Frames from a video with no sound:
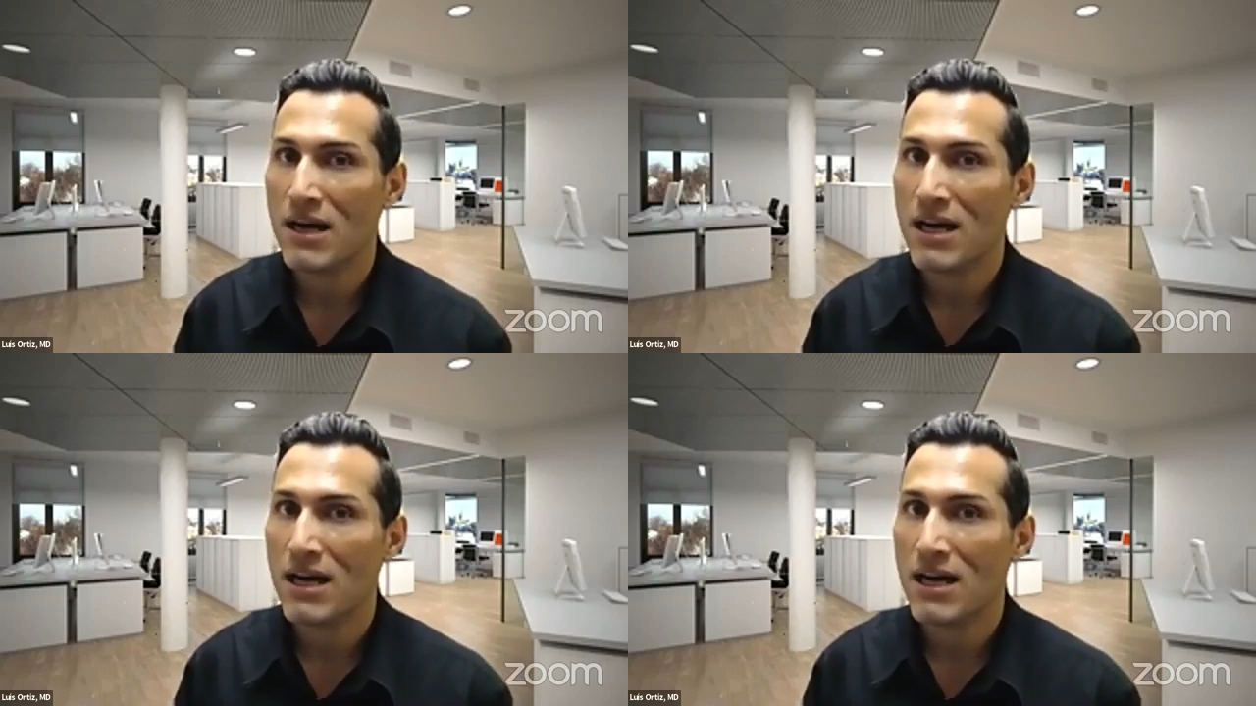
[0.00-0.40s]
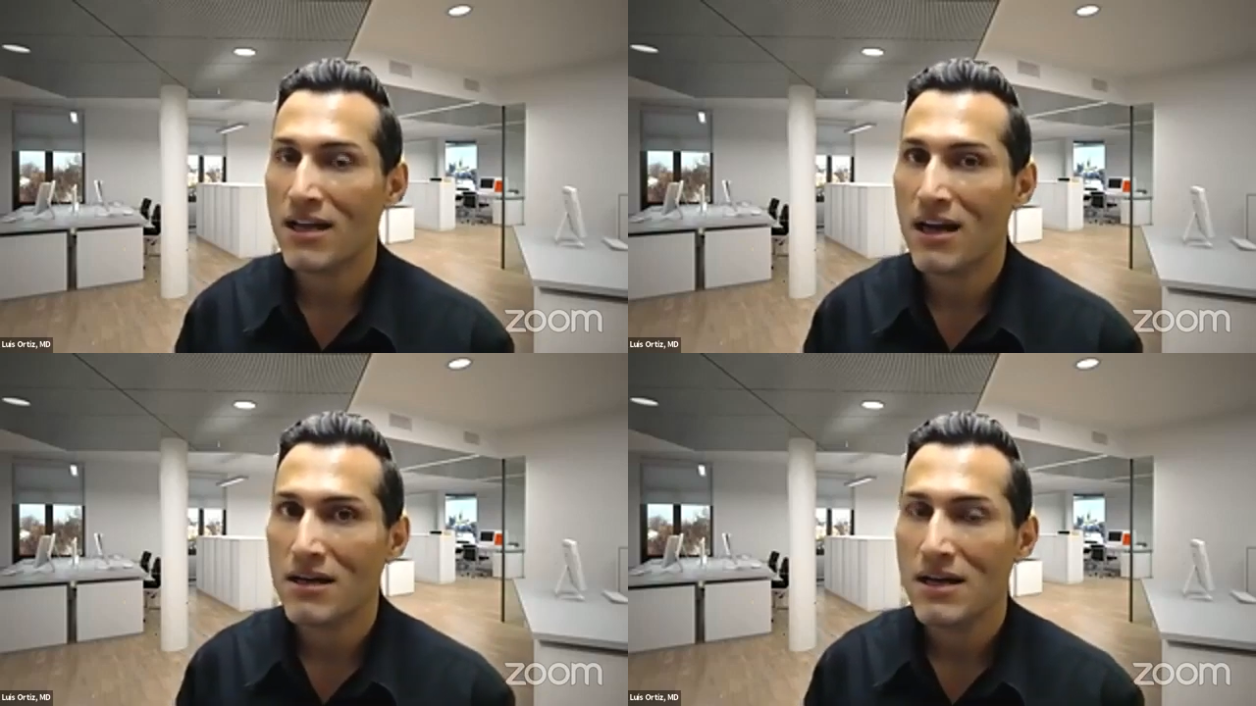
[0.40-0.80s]
talk
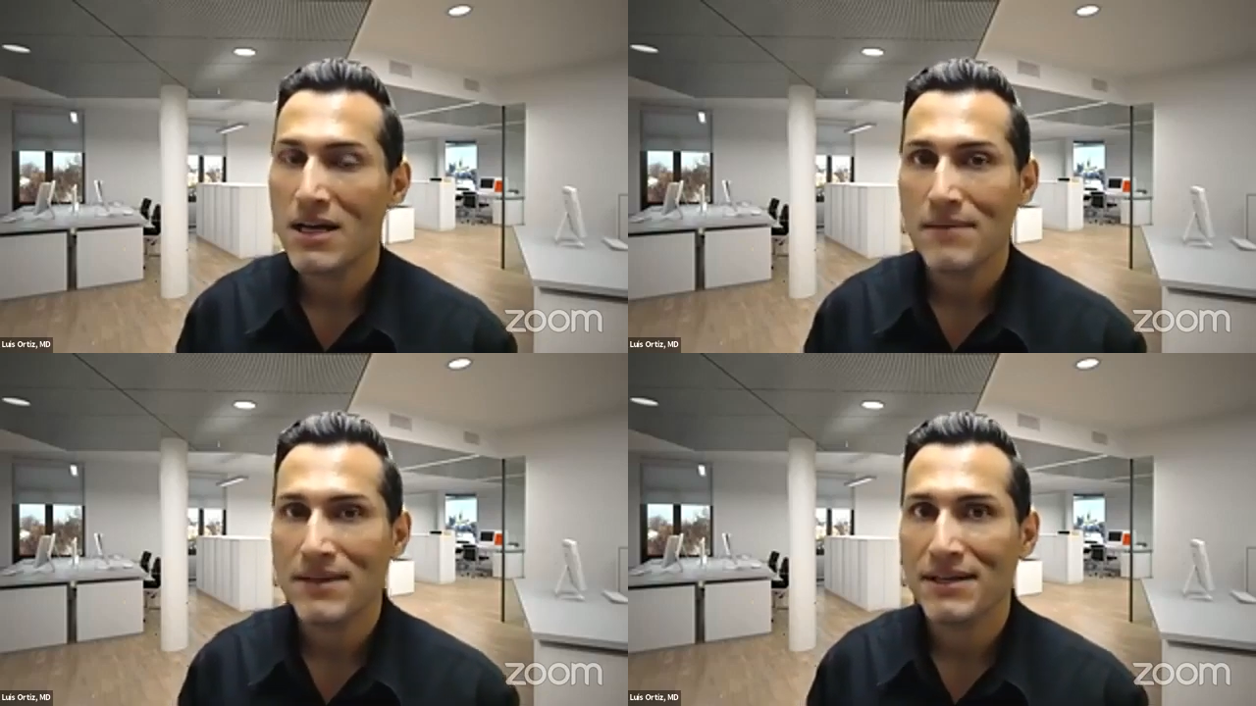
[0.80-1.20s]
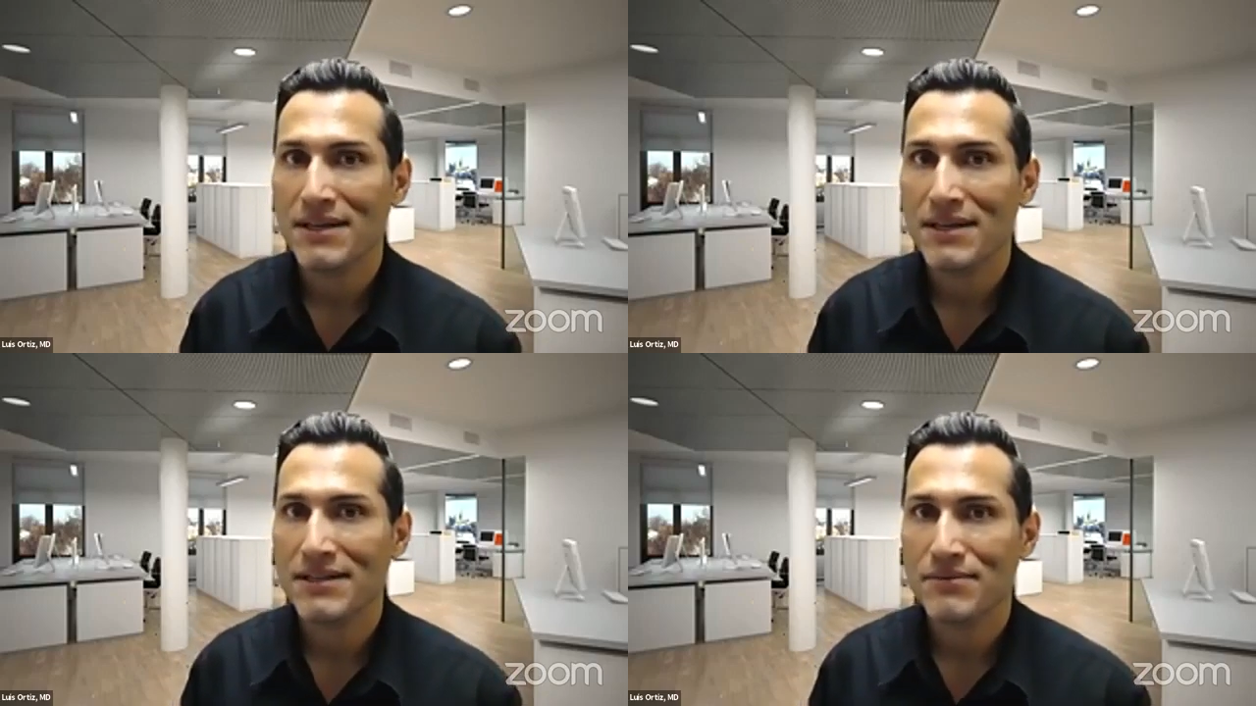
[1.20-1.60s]
because
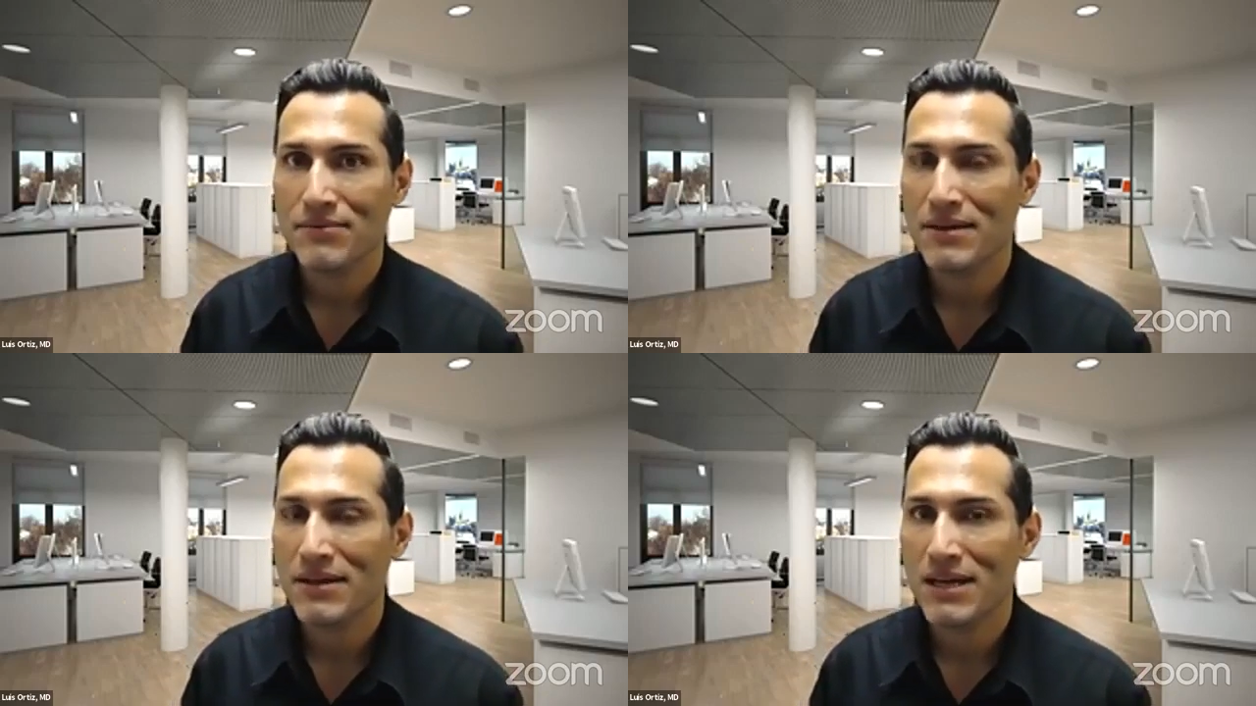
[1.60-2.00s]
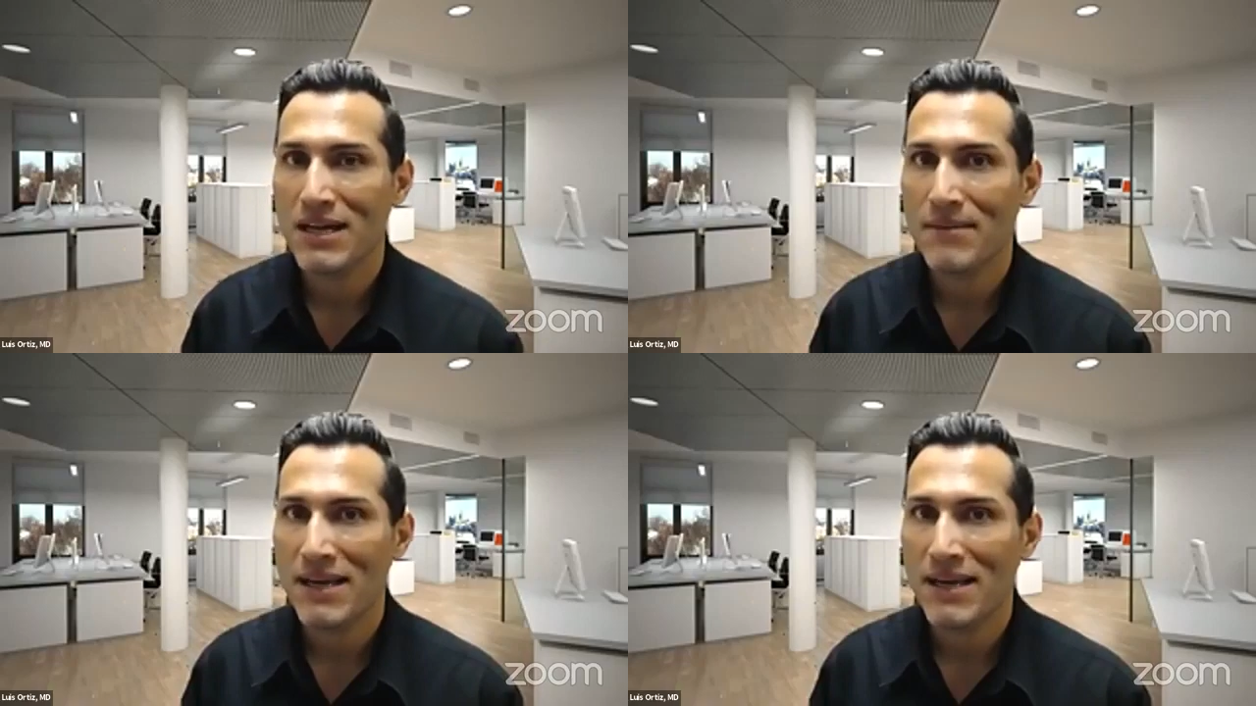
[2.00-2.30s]
I think